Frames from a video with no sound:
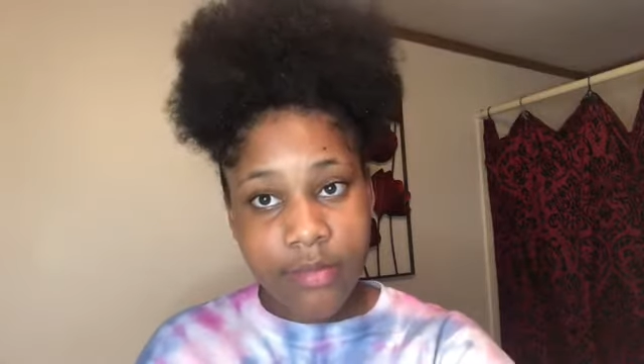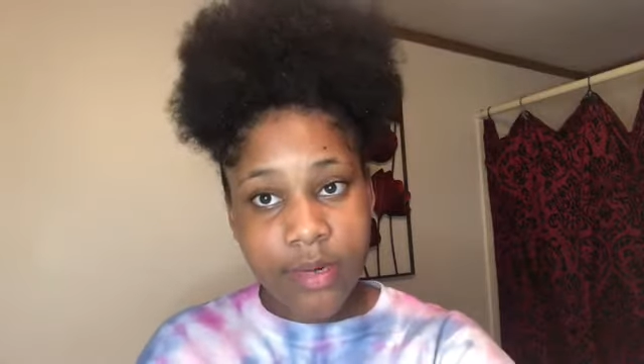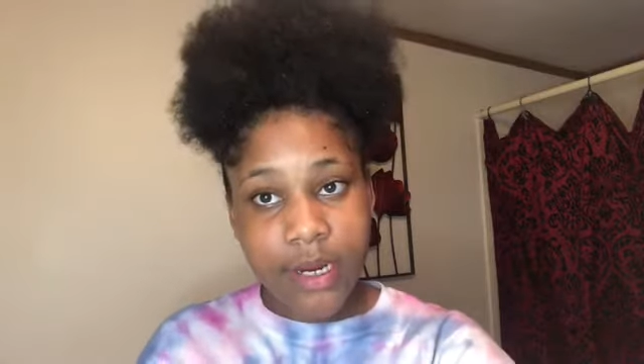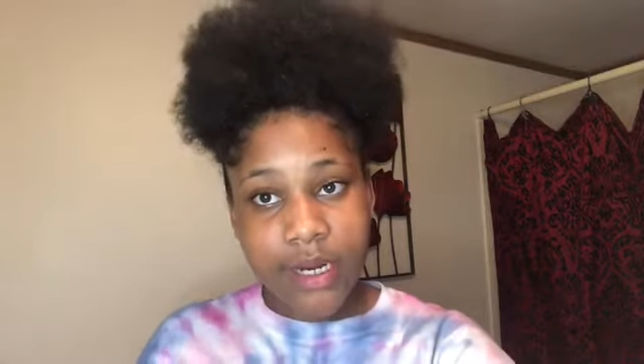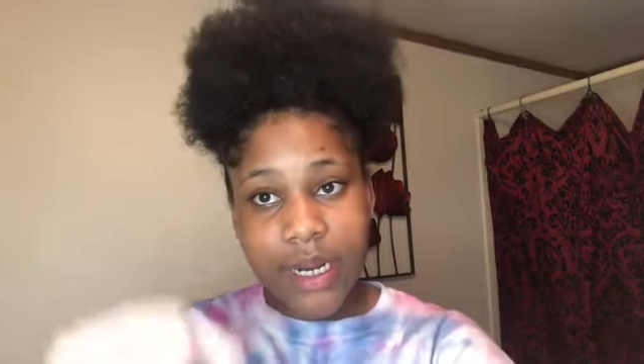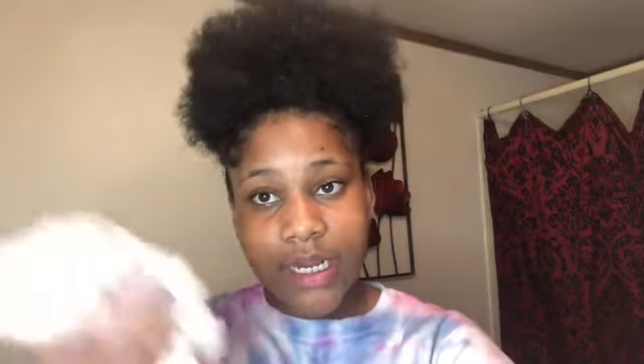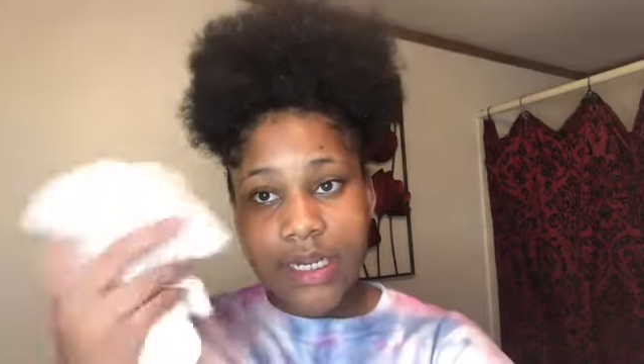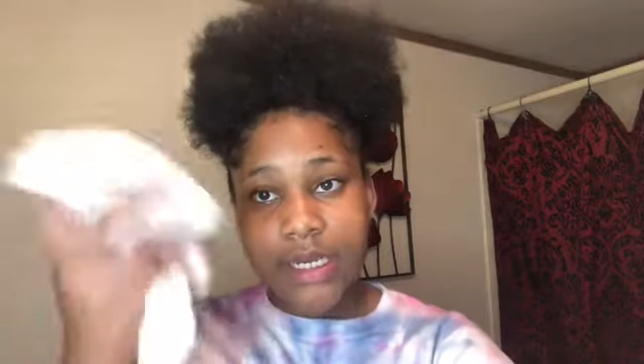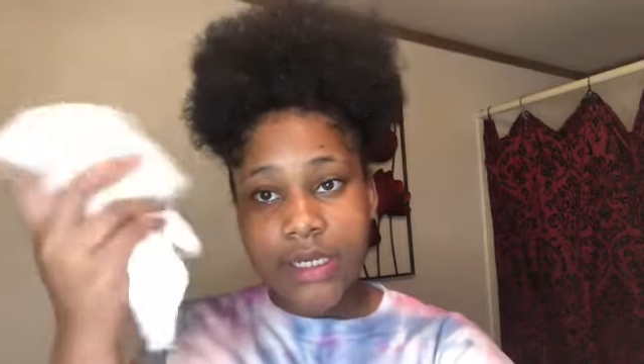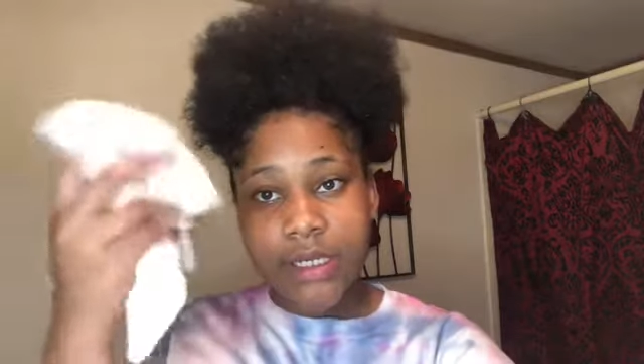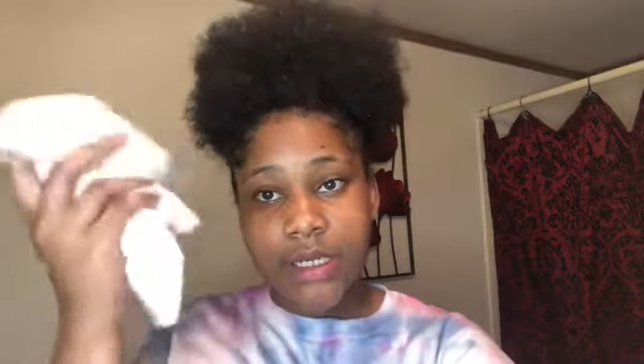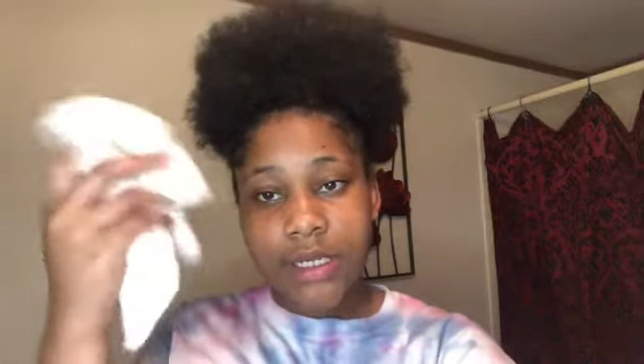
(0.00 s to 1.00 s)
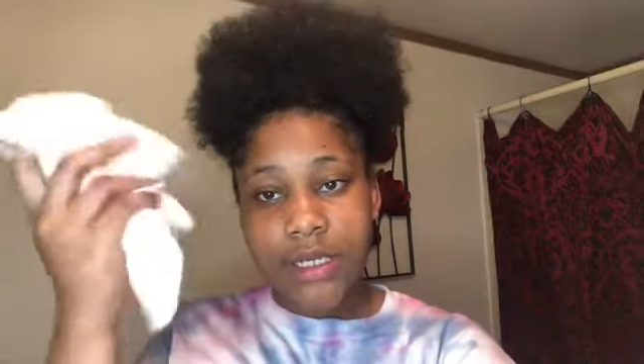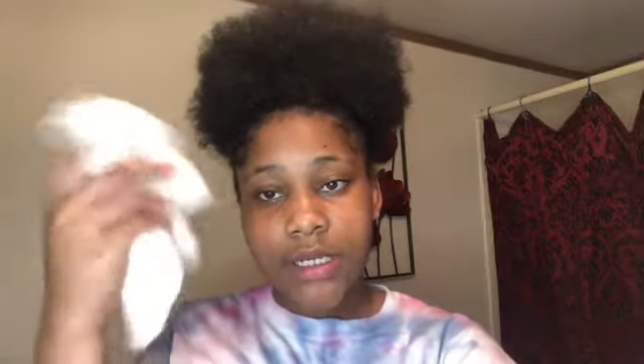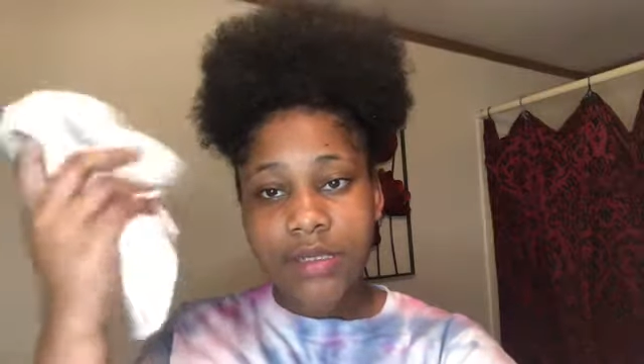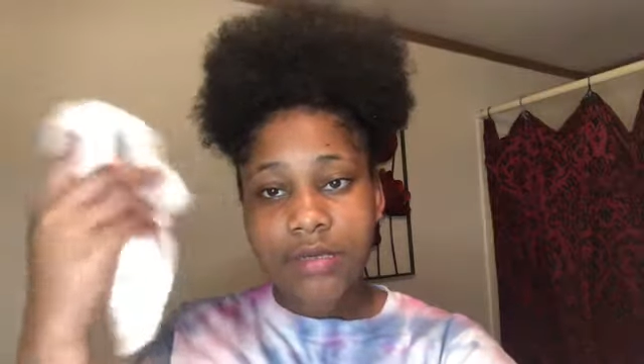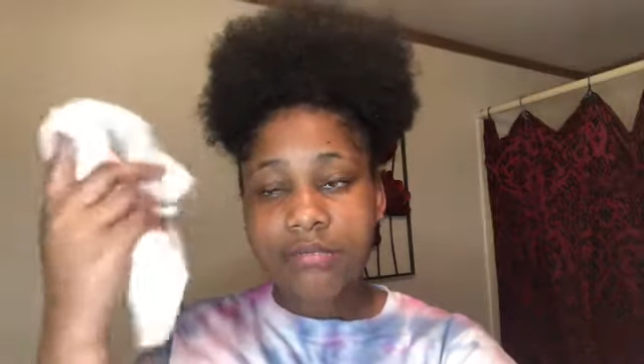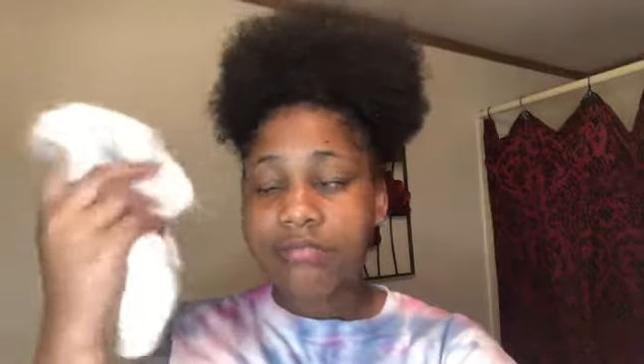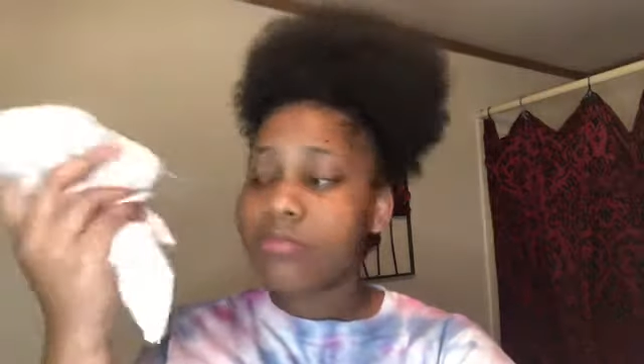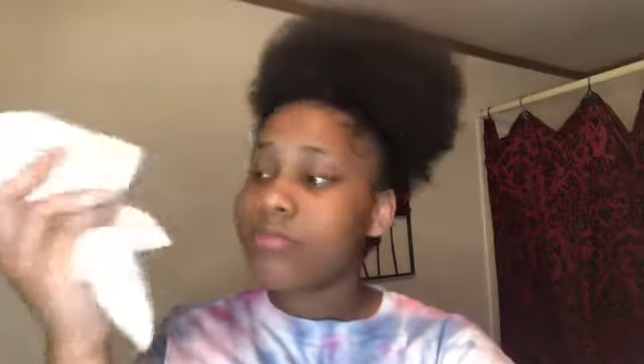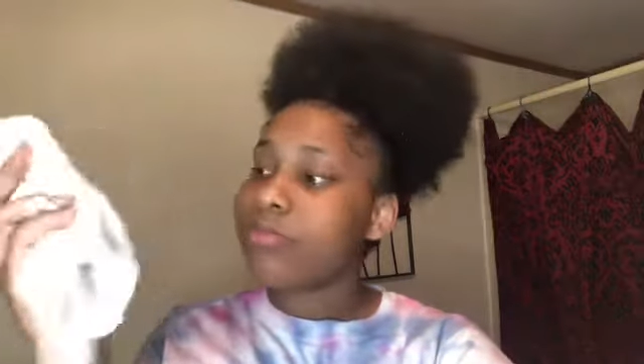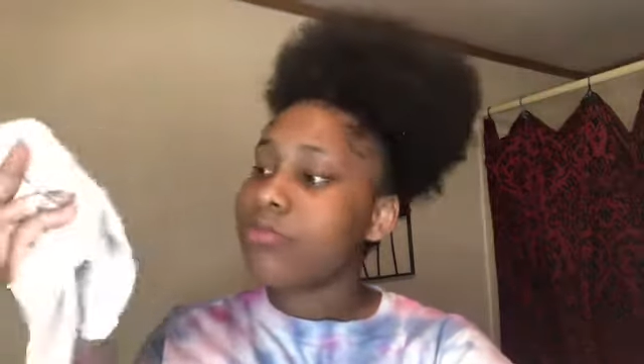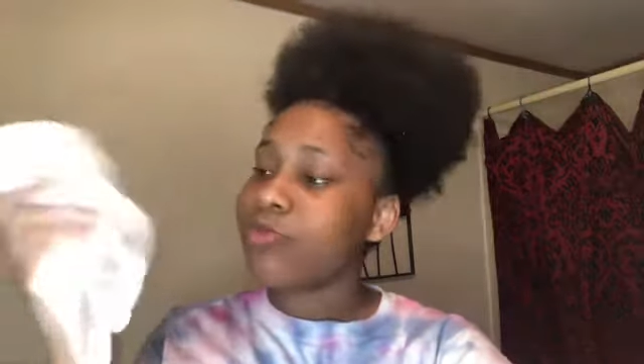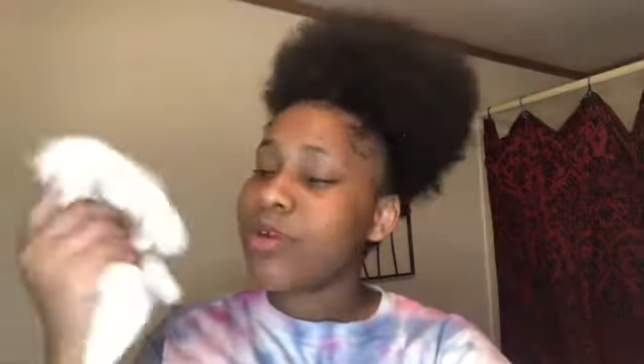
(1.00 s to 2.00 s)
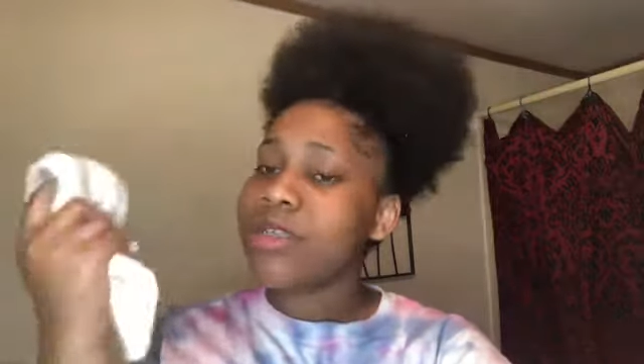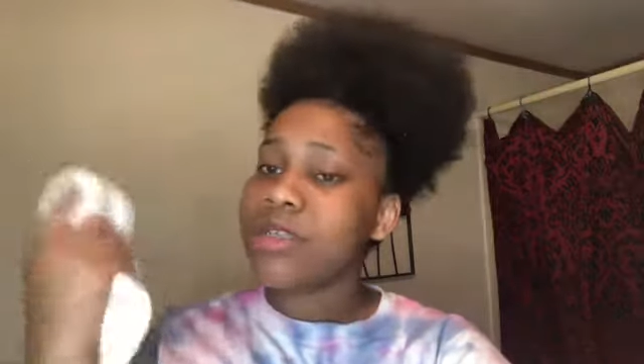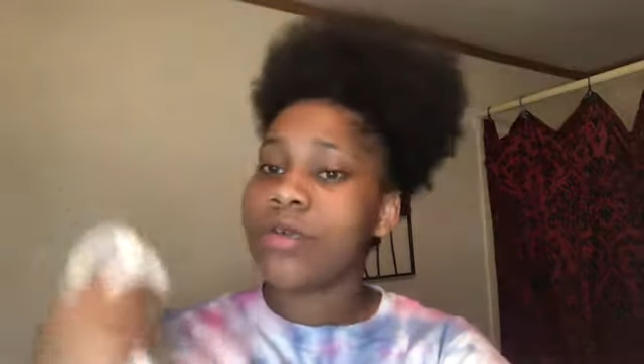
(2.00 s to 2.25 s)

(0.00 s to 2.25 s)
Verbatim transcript: and I let it rinse